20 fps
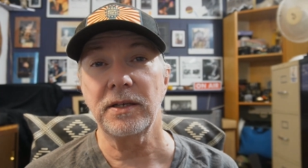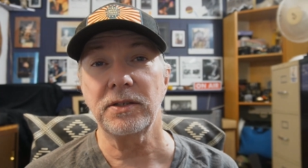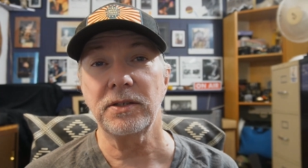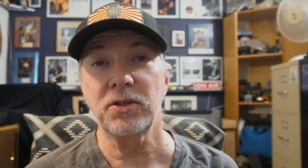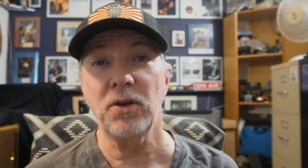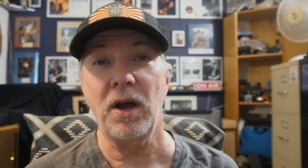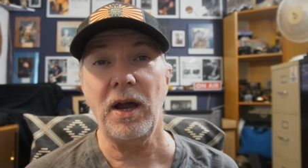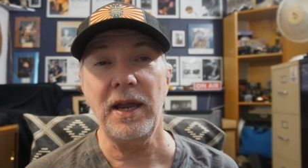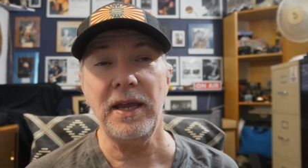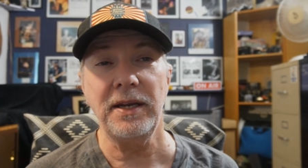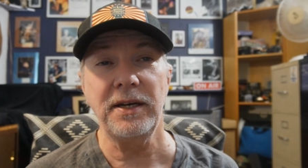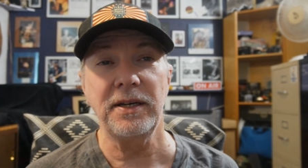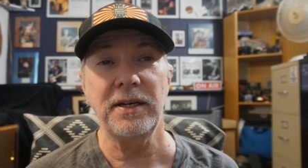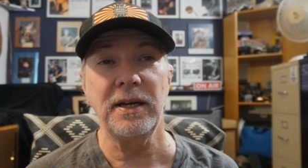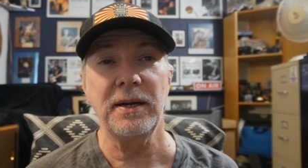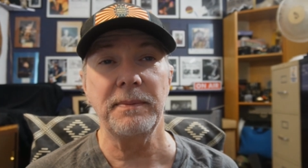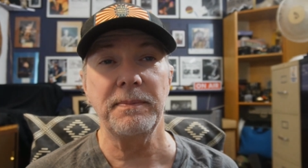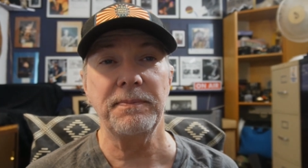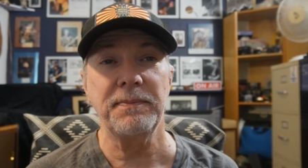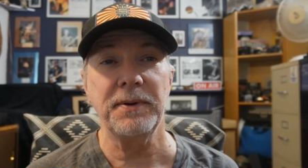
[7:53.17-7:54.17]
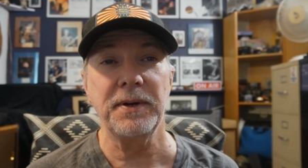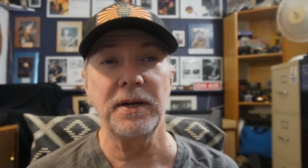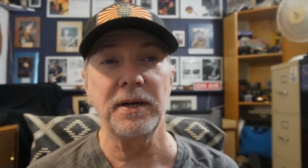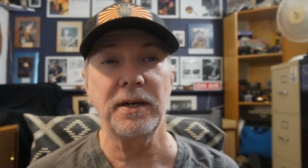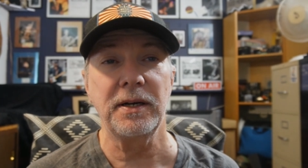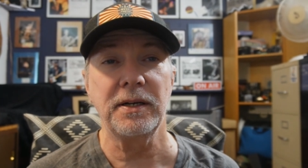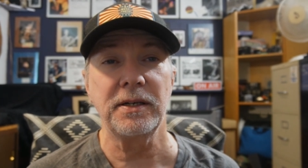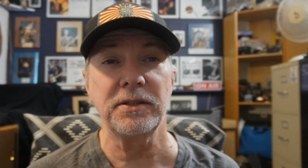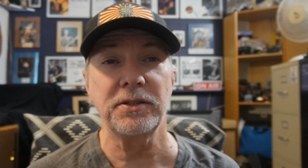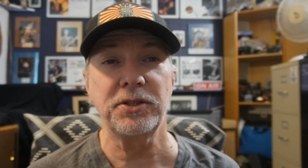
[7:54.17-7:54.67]
So I ended
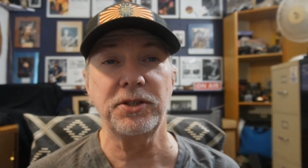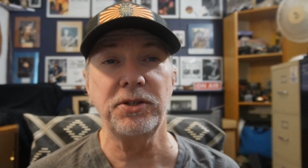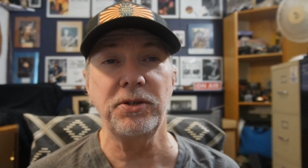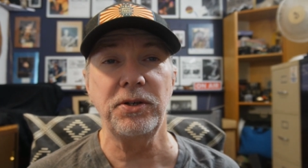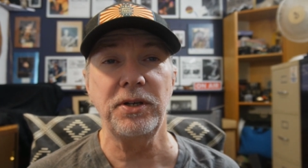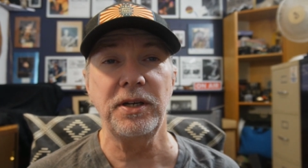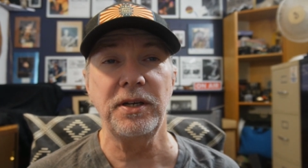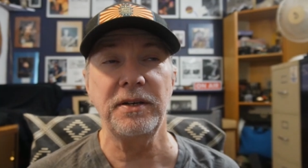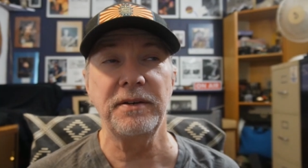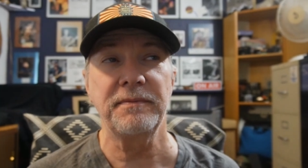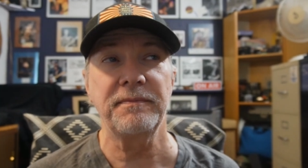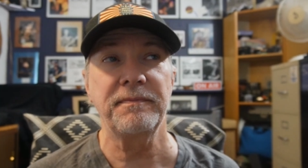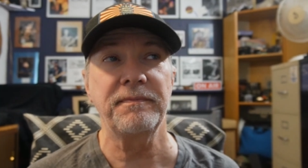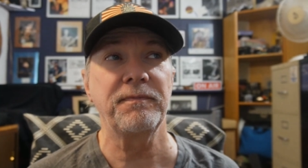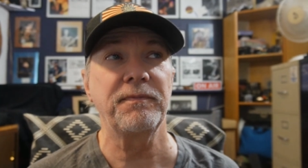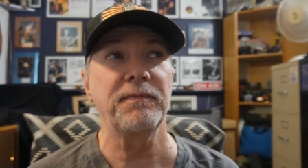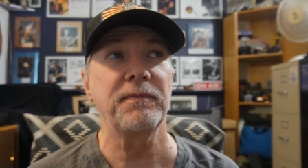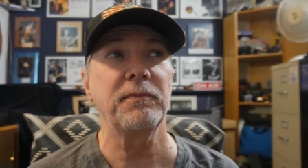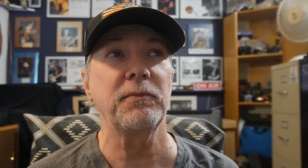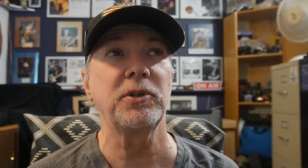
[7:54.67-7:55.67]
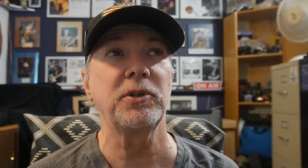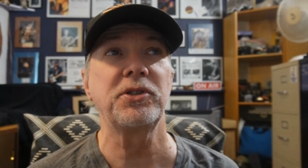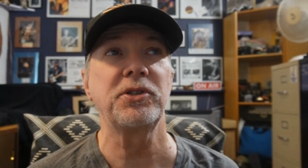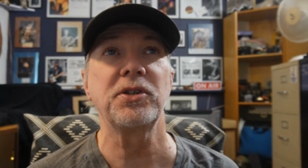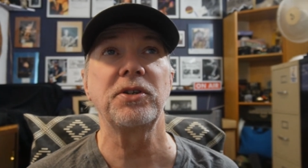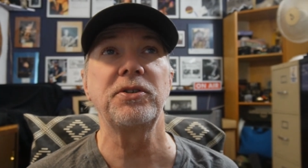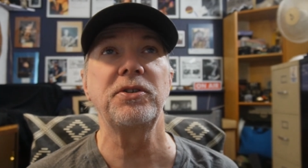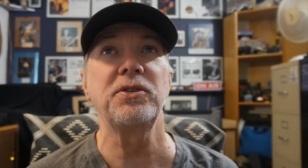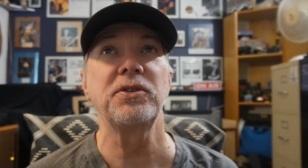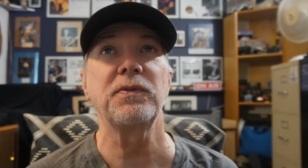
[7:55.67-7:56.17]
up shooting, which
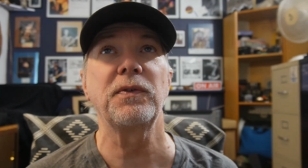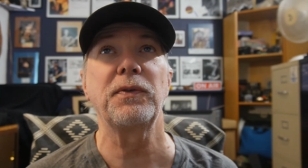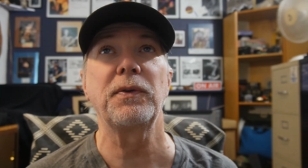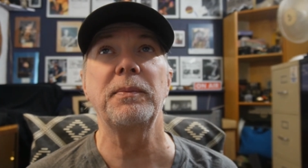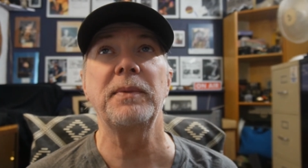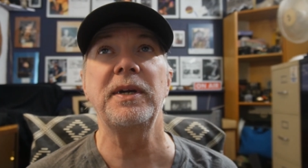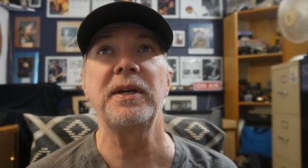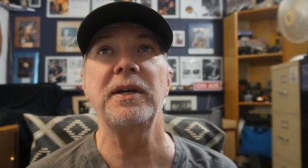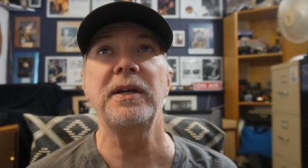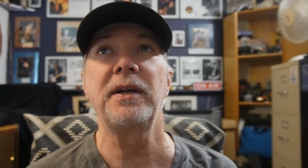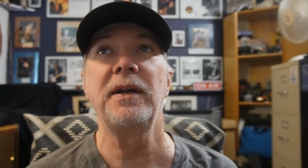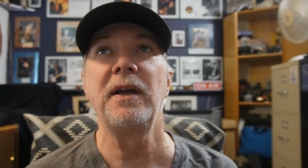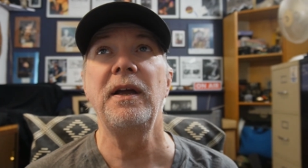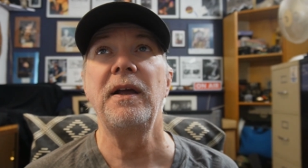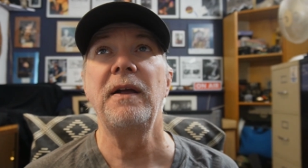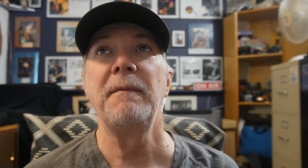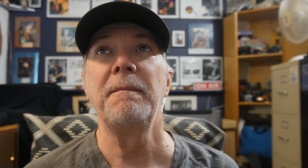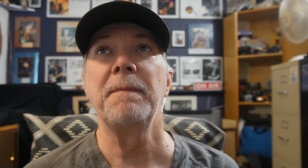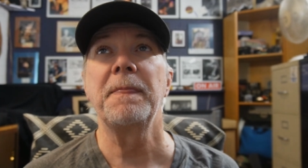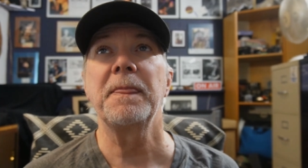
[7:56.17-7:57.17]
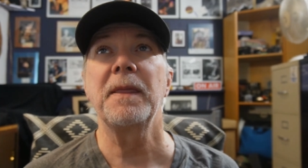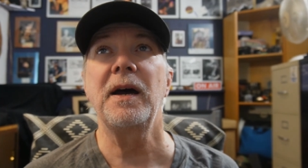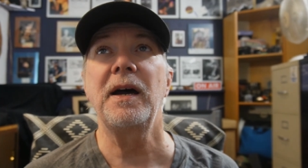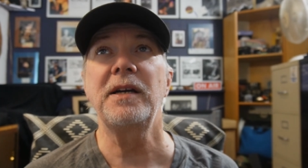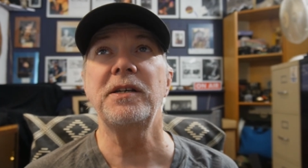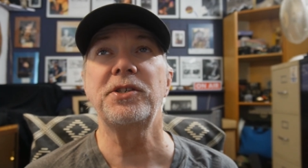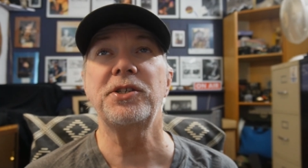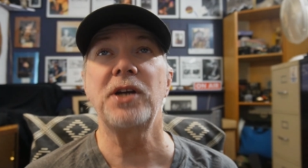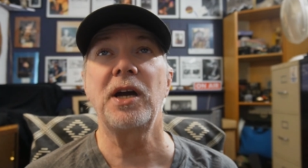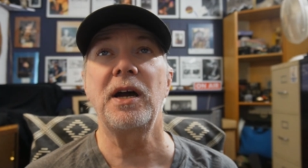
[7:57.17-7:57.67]
is unusual for me,
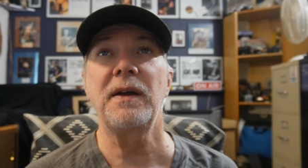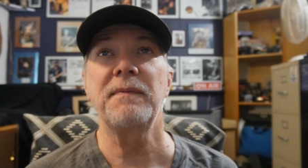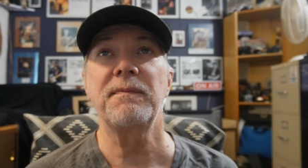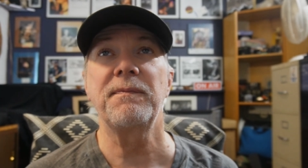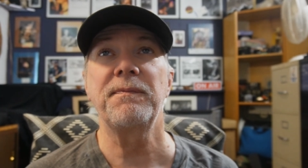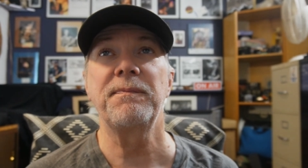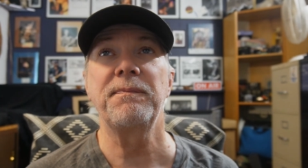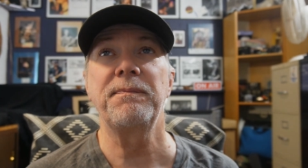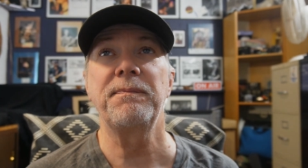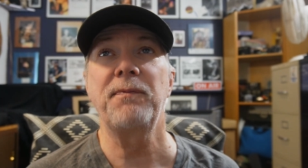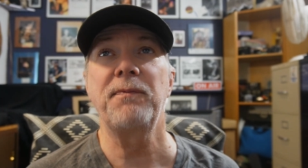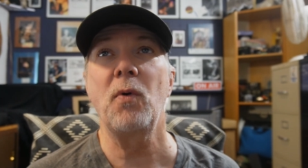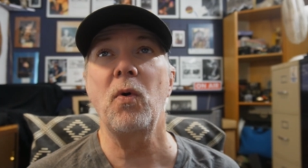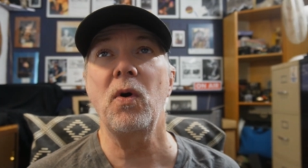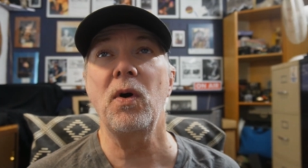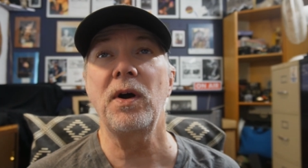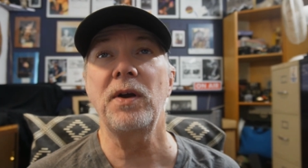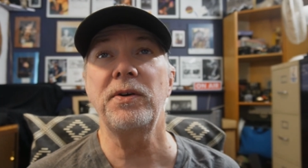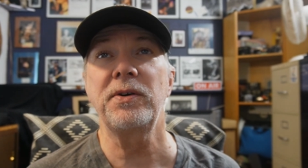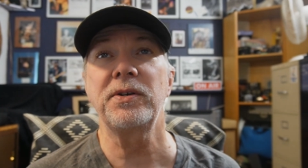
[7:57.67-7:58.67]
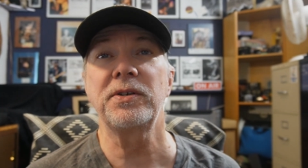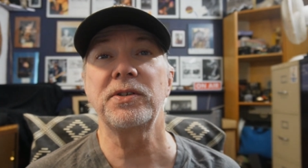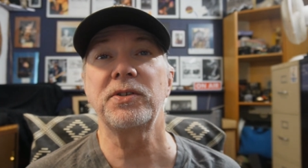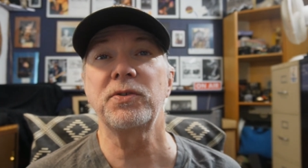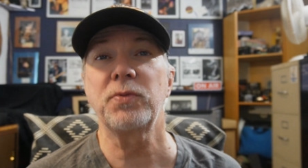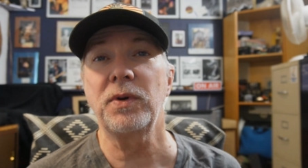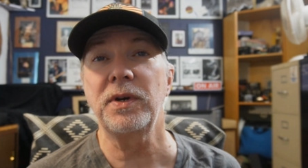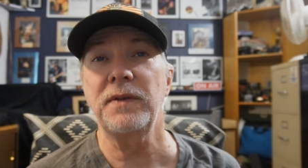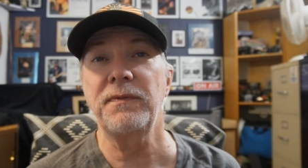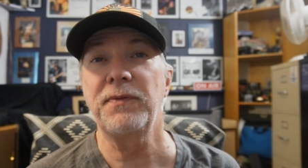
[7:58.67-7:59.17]
I shot
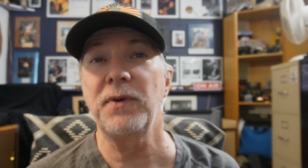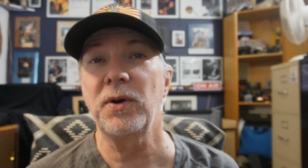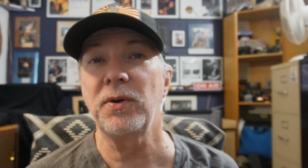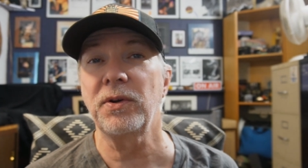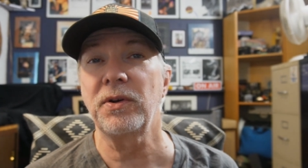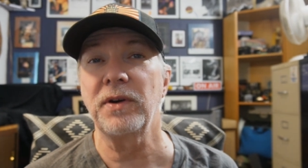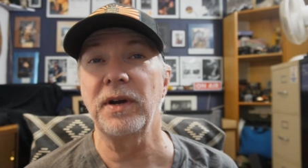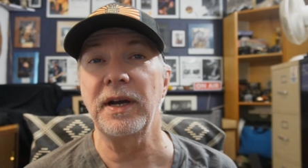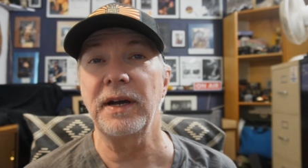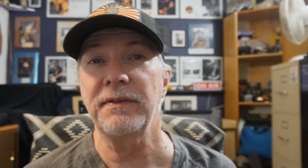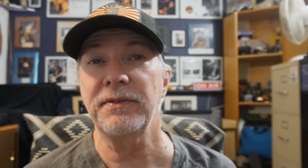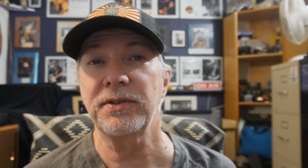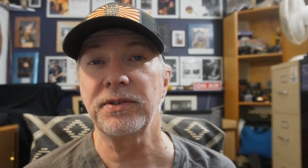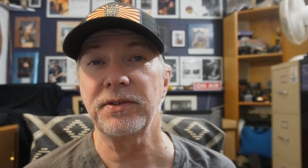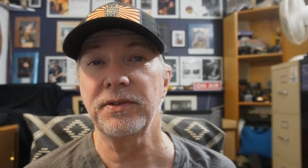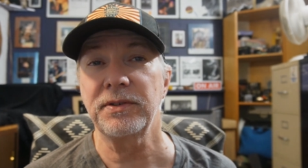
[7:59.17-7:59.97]
420 photographs,